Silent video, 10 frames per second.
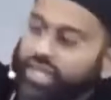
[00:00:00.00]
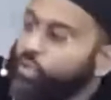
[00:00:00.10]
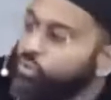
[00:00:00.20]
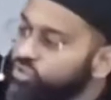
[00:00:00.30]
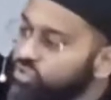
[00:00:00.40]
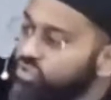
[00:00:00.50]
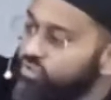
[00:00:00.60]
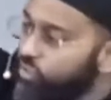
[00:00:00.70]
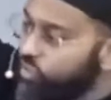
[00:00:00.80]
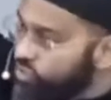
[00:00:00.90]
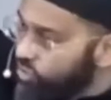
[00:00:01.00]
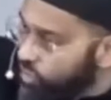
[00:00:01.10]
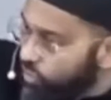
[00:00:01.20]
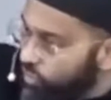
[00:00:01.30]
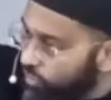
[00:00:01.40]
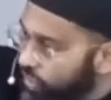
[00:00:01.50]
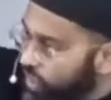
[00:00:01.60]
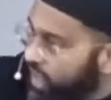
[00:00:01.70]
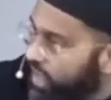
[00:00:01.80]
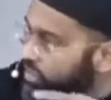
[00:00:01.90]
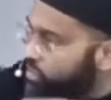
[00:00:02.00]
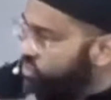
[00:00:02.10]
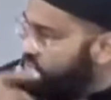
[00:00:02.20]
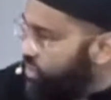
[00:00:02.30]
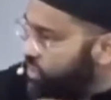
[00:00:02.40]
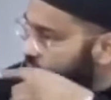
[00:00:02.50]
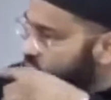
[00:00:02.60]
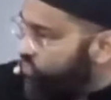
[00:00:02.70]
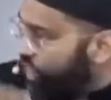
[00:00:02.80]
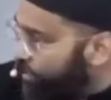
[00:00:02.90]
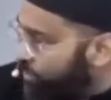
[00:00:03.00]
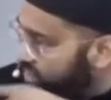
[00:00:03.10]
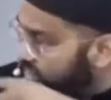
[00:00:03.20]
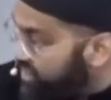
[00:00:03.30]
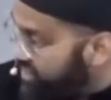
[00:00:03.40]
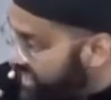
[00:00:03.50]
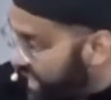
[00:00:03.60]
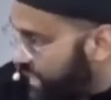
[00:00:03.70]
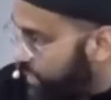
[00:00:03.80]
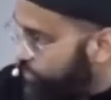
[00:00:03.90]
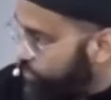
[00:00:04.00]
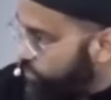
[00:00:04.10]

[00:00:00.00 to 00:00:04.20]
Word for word: thousands of years ago and they're still trapped to this day.